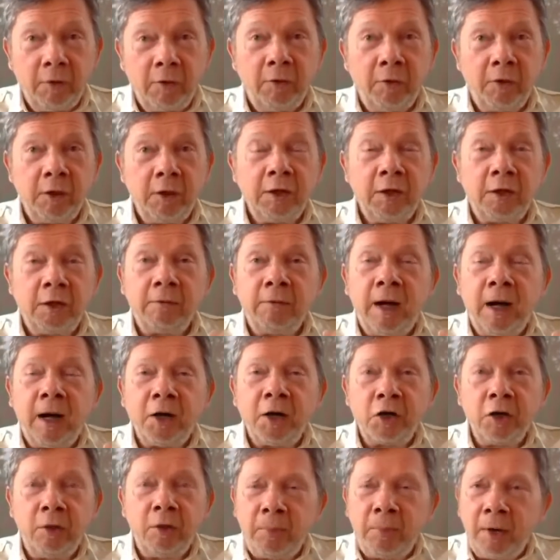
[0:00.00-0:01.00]
the
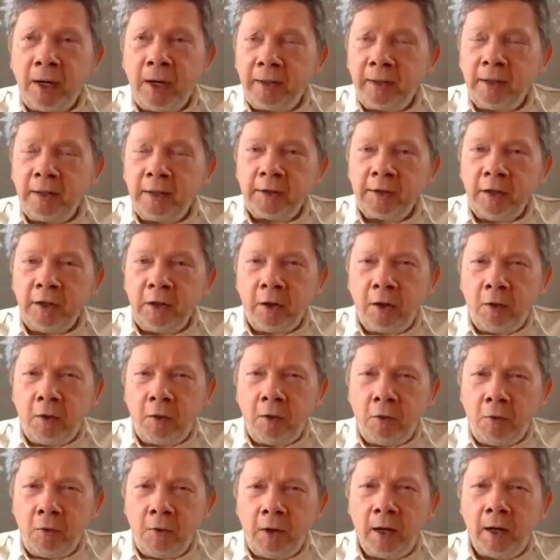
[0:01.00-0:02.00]
dysfunctional patterns in your
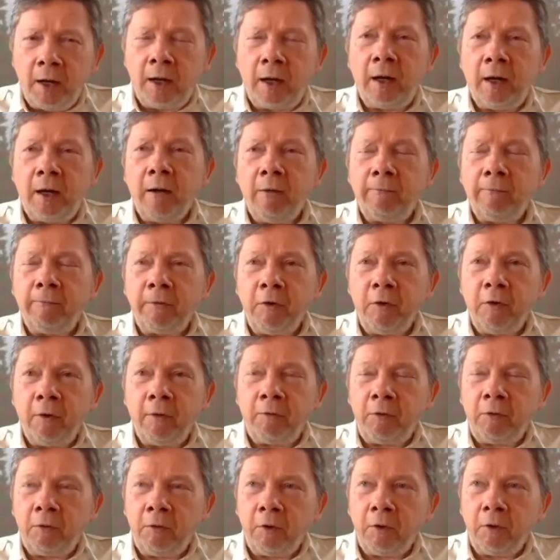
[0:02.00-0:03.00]
own life, you
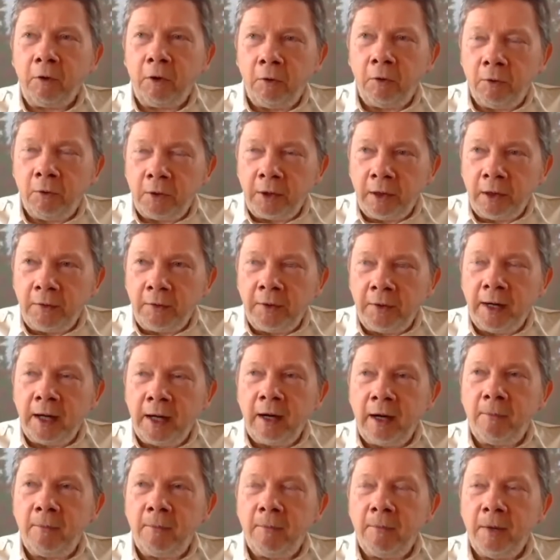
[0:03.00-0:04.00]
have to look at
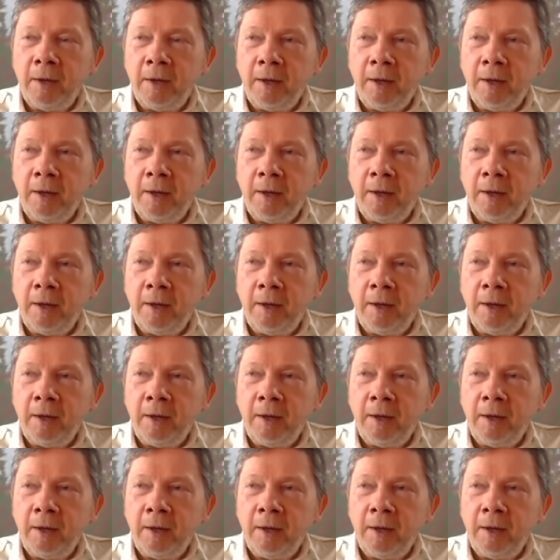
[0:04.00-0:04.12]
them.